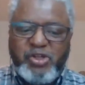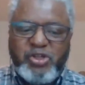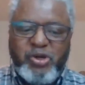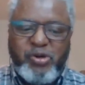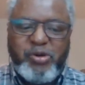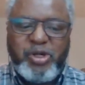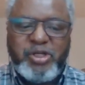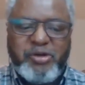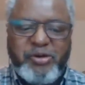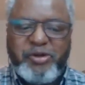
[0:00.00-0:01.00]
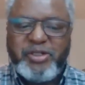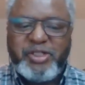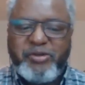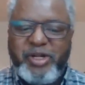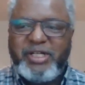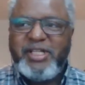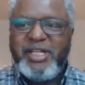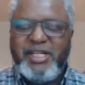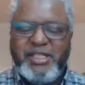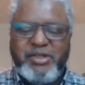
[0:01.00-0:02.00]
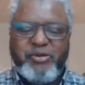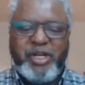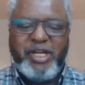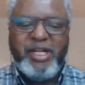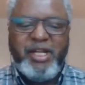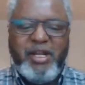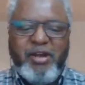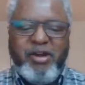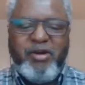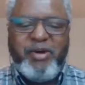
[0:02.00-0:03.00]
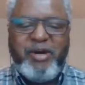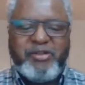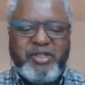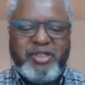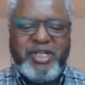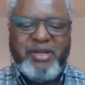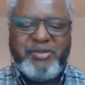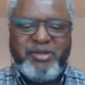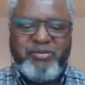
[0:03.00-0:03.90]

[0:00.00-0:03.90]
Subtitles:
So, to reconstruct the history of Hausa slaves in